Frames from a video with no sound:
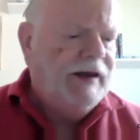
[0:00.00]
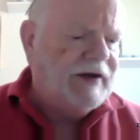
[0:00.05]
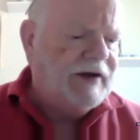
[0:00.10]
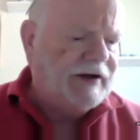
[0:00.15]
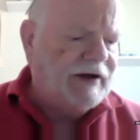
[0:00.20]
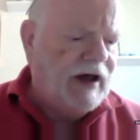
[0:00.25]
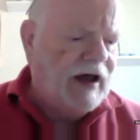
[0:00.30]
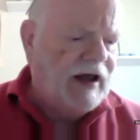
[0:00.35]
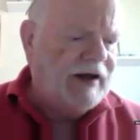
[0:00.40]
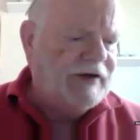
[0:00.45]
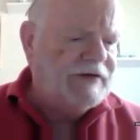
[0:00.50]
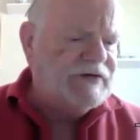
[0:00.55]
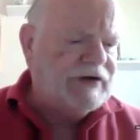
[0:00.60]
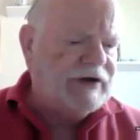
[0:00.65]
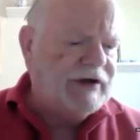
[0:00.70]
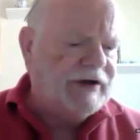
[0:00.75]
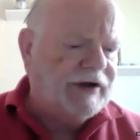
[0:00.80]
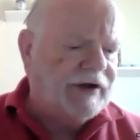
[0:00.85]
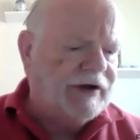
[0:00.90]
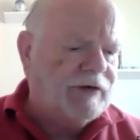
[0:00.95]

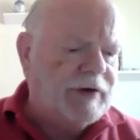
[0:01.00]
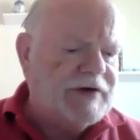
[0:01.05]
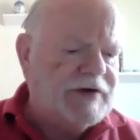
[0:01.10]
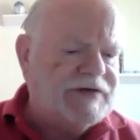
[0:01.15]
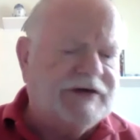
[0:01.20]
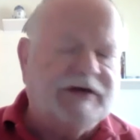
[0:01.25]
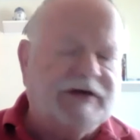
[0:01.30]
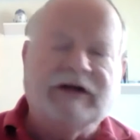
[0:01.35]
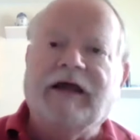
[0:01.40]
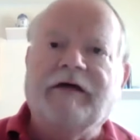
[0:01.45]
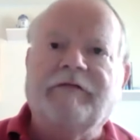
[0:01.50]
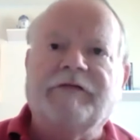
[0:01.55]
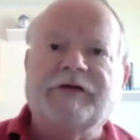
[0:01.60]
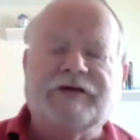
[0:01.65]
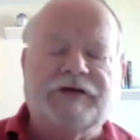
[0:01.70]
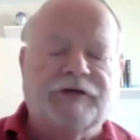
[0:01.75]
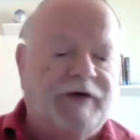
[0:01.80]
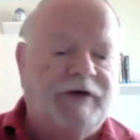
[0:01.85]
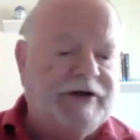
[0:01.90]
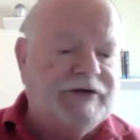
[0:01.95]
Technology and increasing
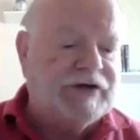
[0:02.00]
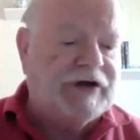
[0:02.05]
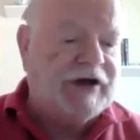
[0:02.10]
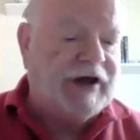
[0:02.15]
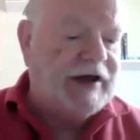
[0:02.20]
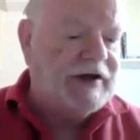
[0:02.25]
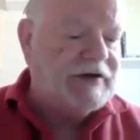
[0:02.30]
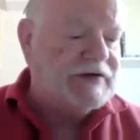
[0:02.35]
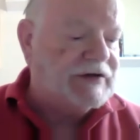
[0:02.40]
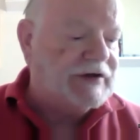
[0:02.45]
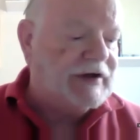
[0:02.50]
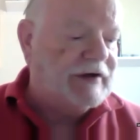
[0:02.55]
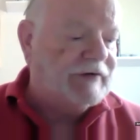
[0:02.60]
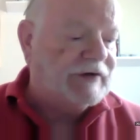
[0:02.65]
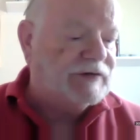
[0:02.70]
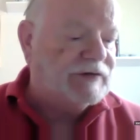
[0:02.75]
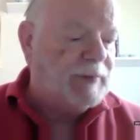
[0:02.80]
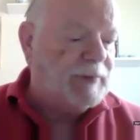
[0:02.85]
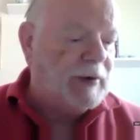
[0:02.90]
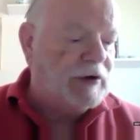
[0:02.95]
levels of education have
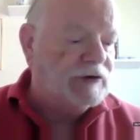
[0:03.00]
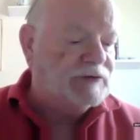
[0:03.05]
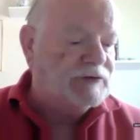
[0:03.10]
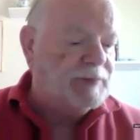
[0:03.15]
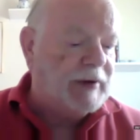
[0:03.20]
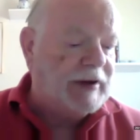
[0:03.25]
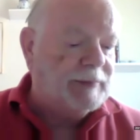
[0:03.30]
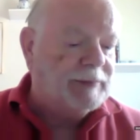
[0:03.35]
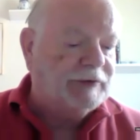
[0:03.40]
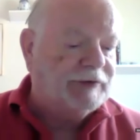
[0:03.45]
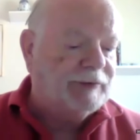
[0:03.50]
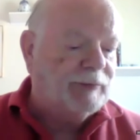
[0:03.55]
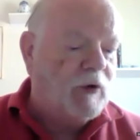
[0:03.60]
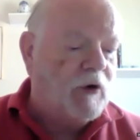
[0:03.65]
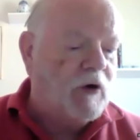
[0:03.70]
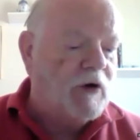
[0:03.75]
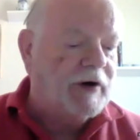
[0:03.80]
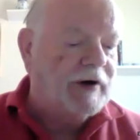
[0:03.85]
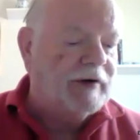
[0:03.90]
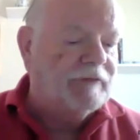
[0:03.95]
exposed people to
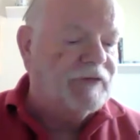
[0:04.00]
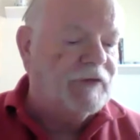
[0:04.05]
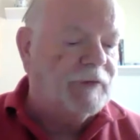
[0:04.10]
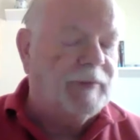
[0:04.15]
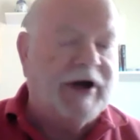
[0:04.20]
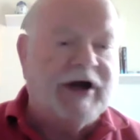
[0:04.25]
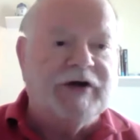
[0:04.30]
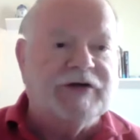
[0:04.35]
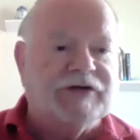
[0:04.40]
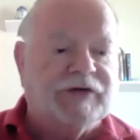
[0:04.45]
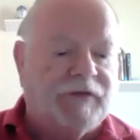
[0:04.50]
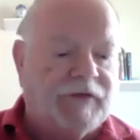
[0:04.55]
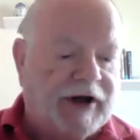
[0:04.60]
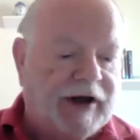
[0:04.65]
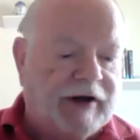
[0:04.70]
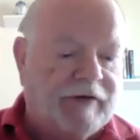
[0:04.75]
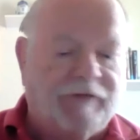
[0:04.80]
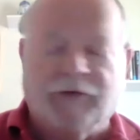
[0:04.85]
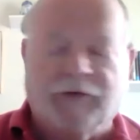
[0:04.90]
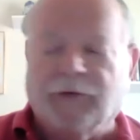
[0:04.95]
more information
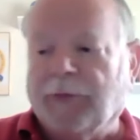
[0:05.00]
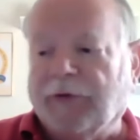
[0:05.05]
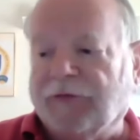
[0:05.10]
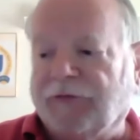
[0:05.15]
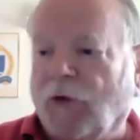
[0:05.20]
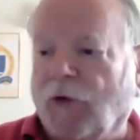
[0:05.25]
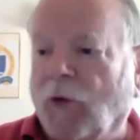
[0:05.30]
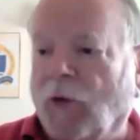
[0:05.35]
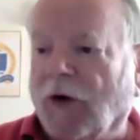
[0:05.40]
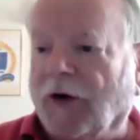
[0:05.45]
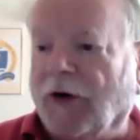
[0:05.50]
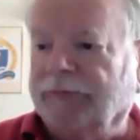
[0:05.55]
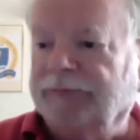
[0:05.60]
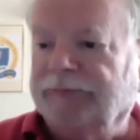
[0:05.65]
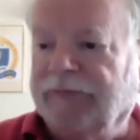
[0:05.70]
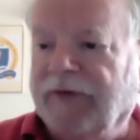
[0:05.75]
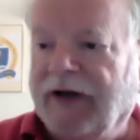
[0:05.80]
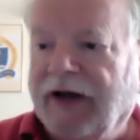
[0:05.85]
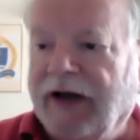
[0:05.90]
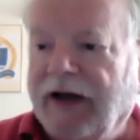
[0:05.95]
than ever before.
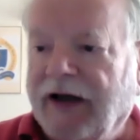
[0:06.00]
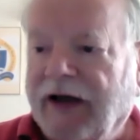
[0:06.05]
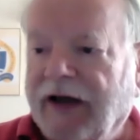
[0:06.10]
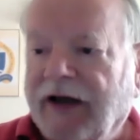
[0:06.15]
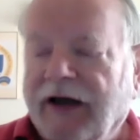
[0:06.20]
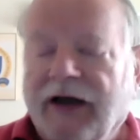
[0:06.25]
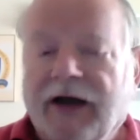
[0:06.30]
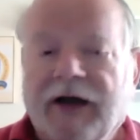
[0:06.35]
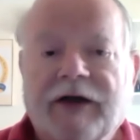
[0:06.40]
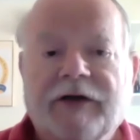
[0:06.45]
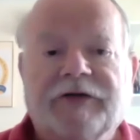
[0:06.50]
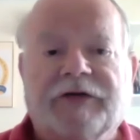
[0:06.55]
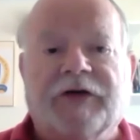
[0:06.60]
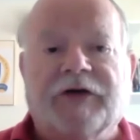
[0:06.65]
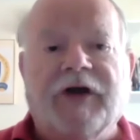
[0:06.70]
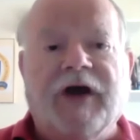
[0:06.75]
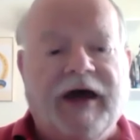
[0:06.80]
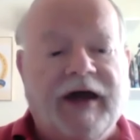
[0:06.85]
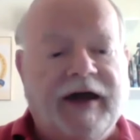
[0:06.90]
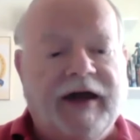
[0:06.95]

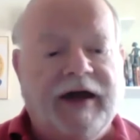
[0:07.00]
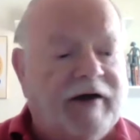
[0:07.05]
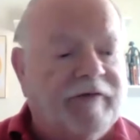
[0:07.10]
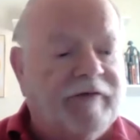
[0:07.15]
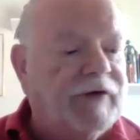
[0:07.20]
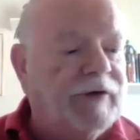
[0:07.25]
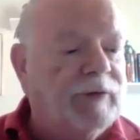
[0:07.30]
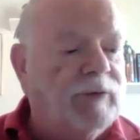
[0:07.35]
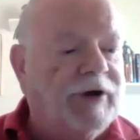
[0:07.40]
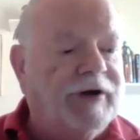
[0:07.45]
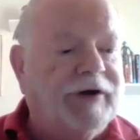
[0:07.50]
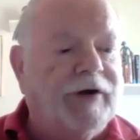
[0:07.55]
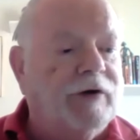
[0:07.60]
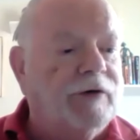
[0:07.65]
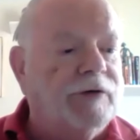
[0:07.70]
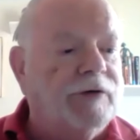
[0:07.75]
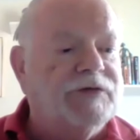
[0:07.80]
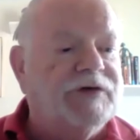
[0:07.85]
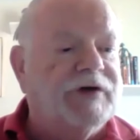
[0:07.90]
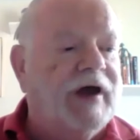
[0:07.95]
Today, everyone
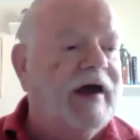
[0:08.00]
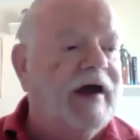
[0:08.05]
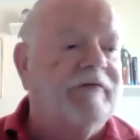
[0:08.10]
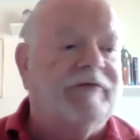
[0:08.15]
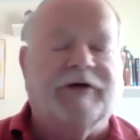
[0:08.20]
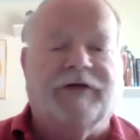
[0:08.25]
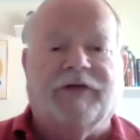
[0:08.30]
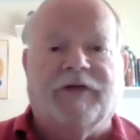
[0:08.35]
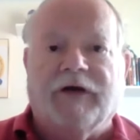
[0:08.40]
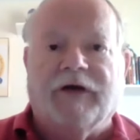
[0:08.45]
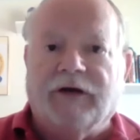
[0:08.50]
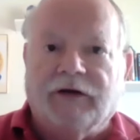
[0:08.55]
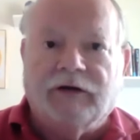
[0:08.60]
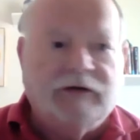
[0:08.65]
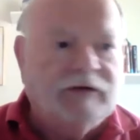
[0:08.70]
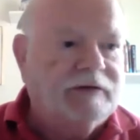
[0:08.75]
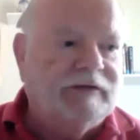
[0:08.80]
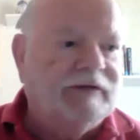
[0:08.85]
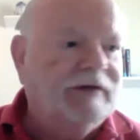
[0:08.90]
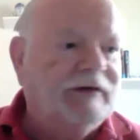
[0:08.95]
knows
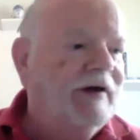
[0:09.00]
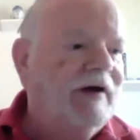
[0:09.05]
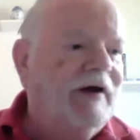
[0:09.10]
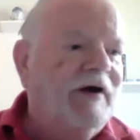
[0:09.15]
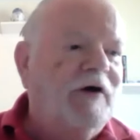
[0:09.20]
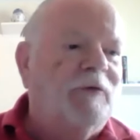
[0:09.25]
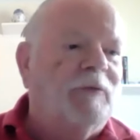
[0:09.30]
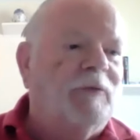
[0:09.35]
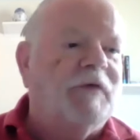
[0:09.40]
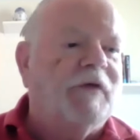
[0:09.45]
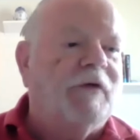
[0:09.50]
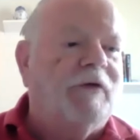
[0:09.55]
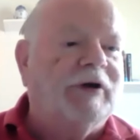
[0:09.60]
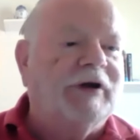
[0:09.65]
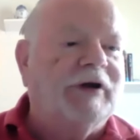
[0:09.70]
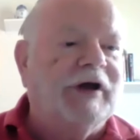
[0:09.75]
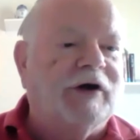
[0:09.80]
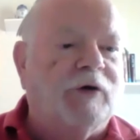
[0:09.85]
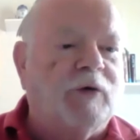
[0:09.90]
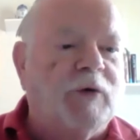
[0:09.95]
everything. With
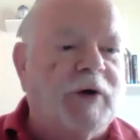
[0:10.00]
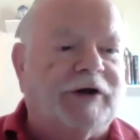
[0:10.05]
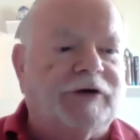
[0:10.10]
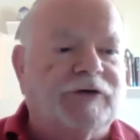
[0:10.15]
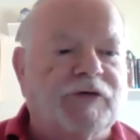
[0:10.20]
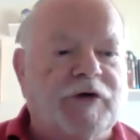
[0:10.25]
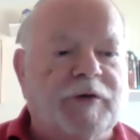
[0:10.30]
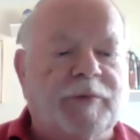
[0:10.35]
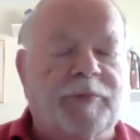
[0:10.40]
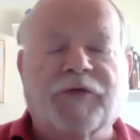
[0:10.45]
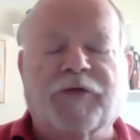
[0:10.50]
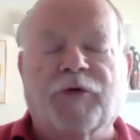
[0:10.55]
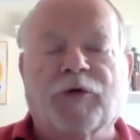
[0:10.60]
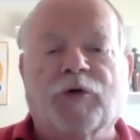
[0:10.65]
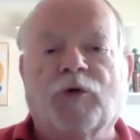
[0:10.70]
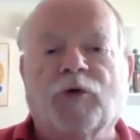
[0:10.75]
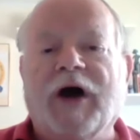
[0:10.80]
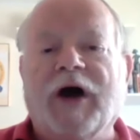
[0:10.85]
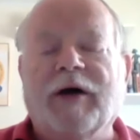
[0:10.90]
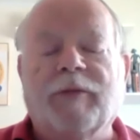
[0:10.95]
only a quick trip
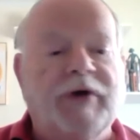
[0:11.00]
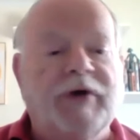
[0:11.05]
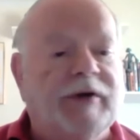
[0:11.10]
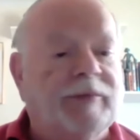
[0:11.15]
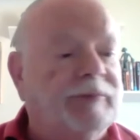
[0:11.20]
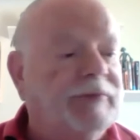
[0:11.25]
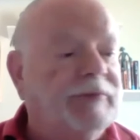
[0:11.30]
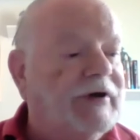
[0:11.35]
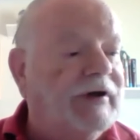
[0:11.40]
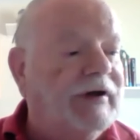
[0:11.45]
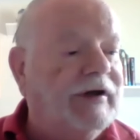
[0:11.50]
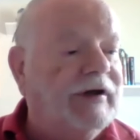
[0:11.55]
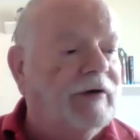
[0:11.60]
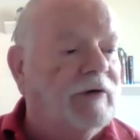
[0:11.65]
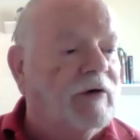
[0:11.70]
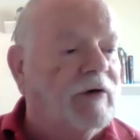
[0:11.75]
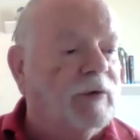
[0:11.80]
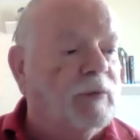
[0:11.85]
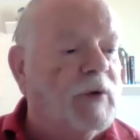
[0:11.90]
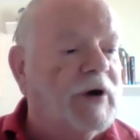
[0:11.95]
through
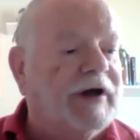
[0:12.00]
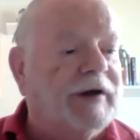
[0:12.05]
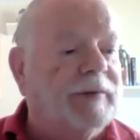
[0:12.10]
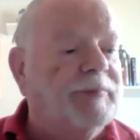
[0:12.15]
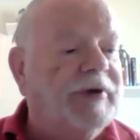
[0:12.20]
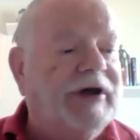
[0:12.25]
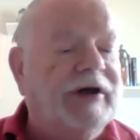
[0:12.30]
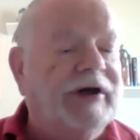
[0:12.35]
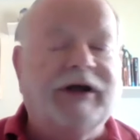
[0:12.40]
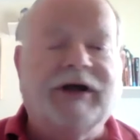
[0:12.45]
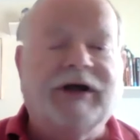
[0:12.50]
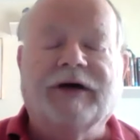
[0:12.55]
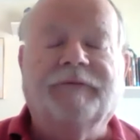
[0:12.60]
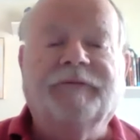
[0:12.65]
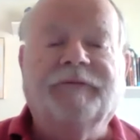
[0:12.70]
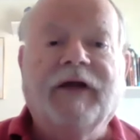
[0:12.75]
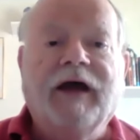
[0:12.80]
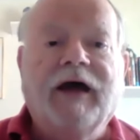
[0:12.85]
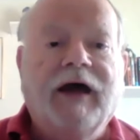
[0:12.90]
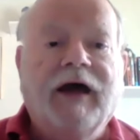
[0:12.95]
WebMD or
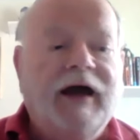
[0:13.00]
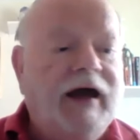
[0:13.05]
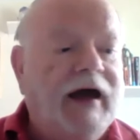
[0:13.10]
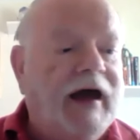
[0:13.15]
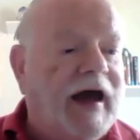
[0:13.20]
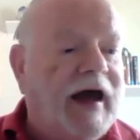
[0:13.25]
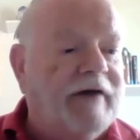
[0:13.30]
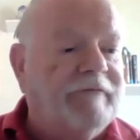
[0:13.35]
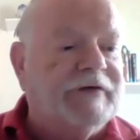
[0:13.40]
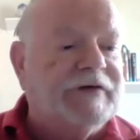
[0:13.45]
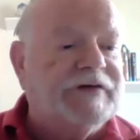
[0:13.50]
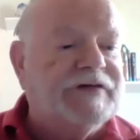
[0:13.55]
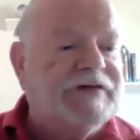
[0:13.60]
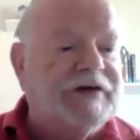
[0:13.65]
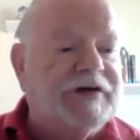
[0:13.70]
Wikipedia, average